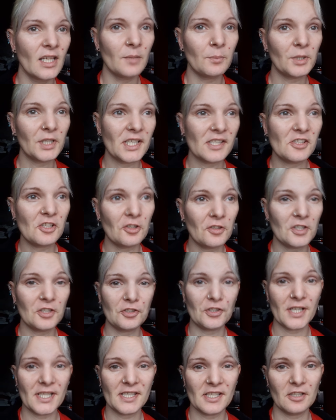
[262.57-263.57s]
But it's got the
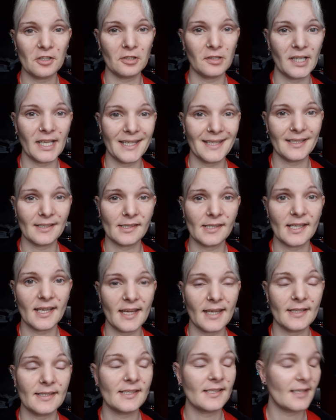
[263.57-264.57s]
dressing on, like I
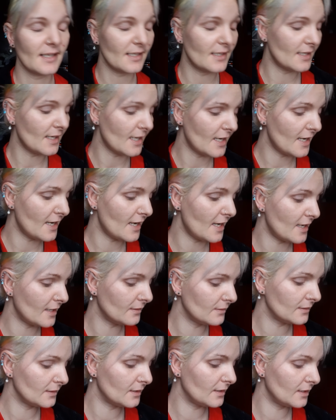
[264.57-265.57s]
said. I
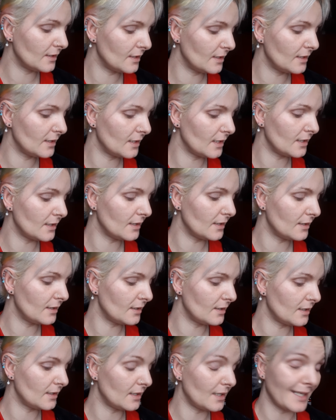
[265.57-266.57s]

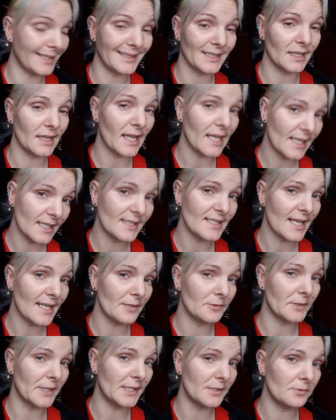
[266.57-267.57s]
can lay
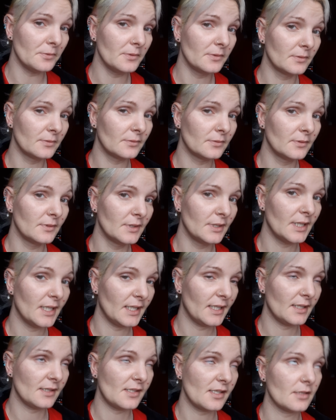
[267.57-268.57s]
down now. It
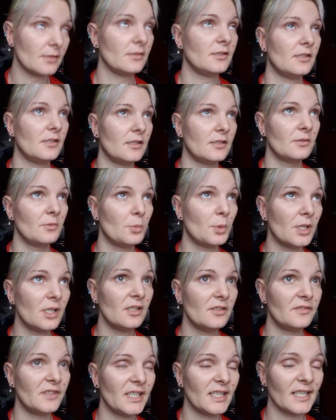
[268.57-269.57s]
is, oh, what
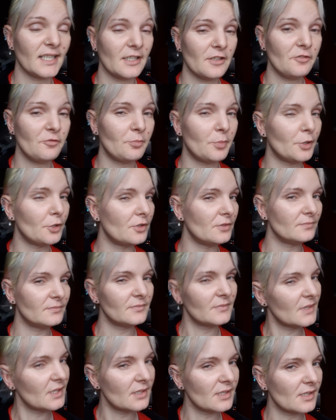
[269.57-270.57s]
a relief, but
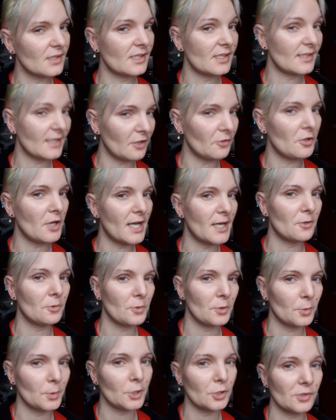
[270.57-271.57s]
still not out of
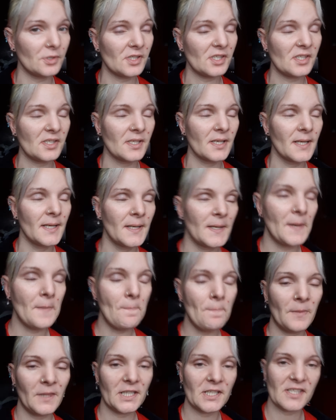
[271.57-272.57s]
the woods.
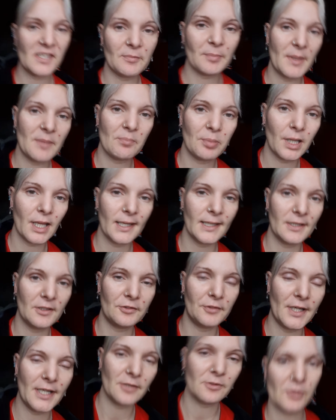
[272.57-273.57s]
Because I've been playing
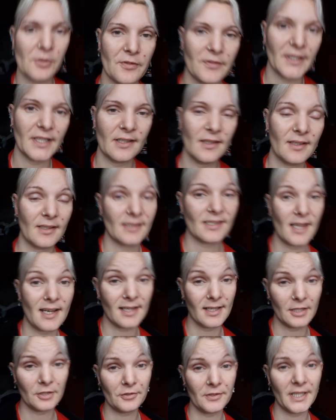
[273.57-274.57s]
around with it. It's
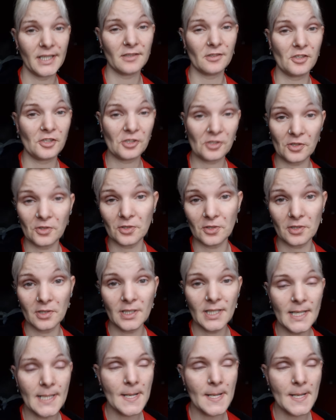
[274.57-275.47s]
angry and sore.